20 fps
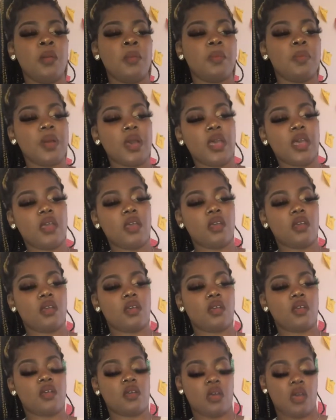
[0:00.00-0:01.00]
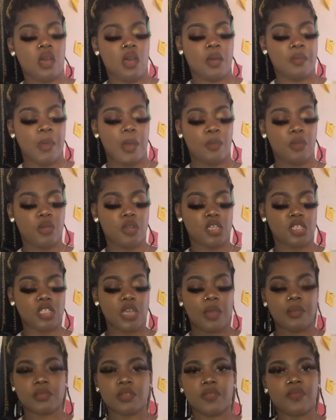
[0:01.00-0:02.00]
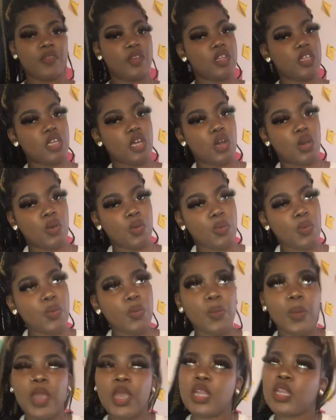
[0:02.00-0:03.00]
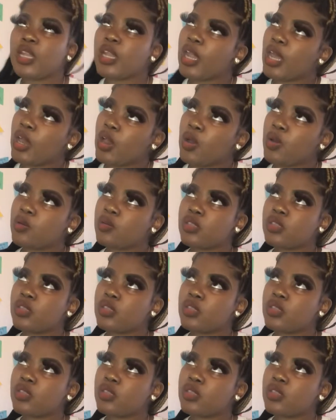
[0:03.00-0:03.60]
But I'm gonna start the video right now,